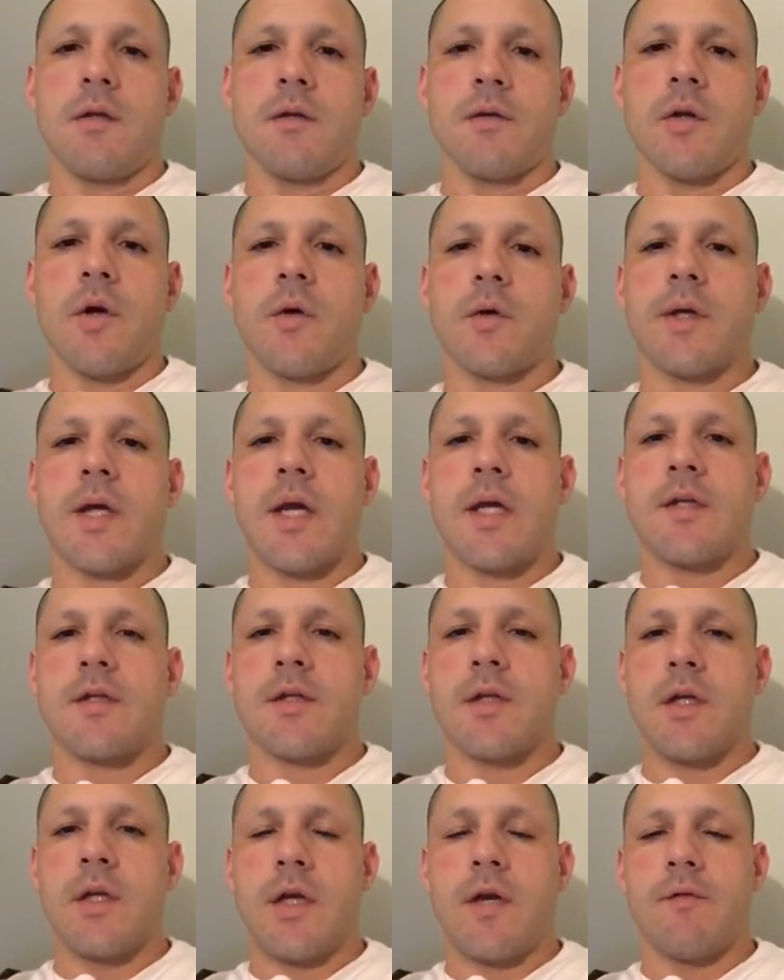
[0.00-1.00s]

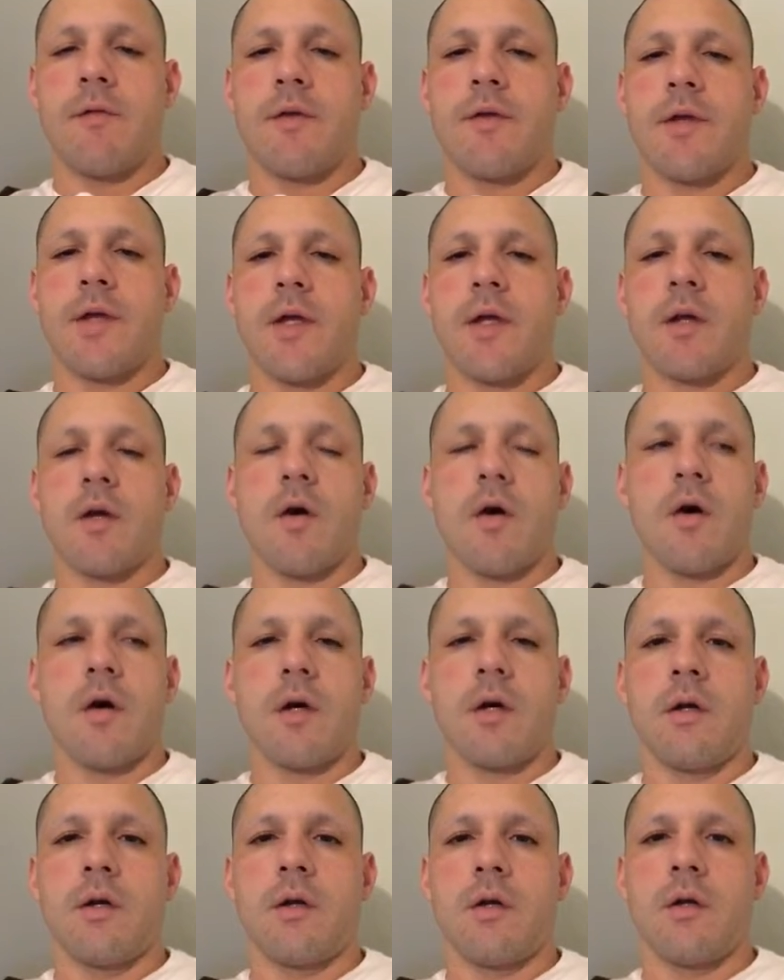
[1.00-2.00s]
location and everything
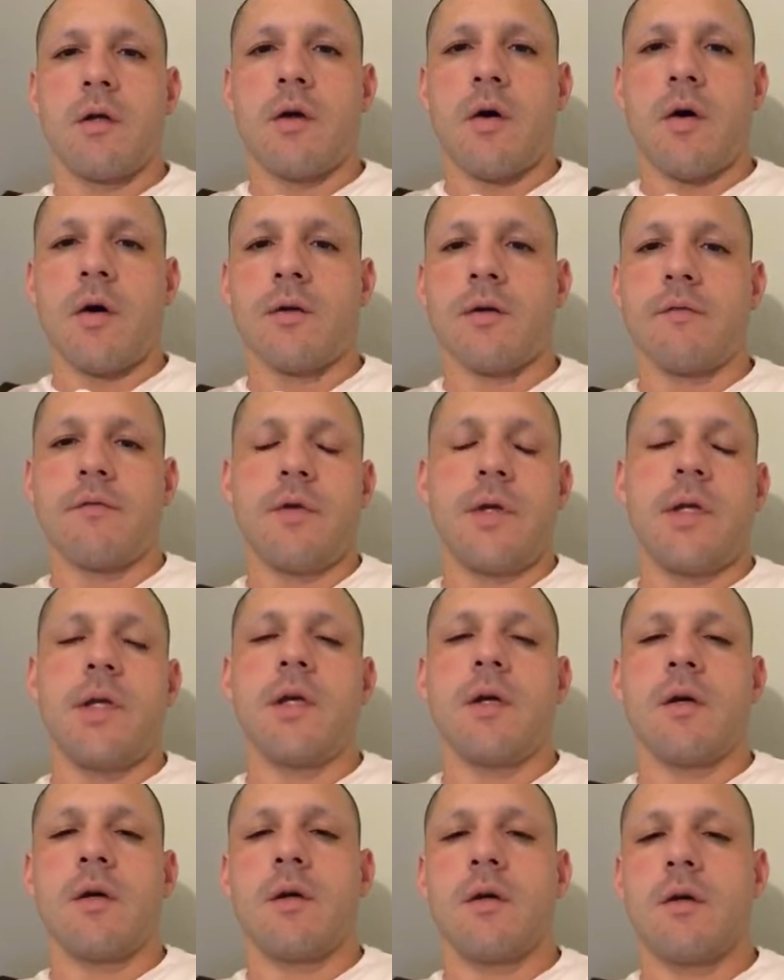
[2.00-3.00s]
on the
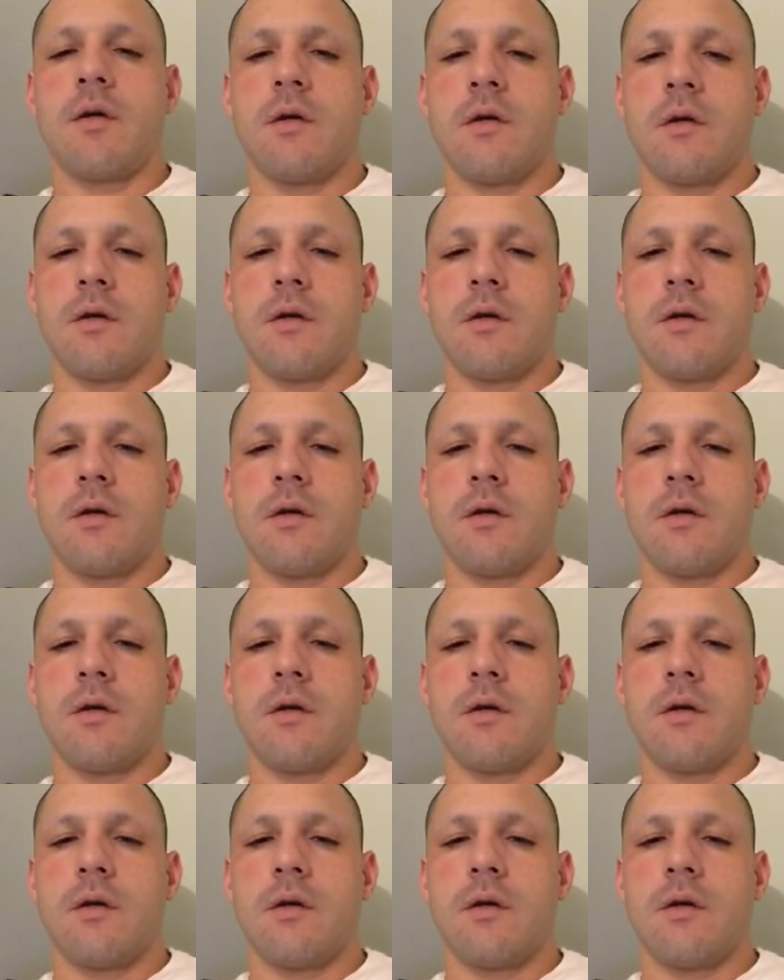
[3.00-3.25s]
video?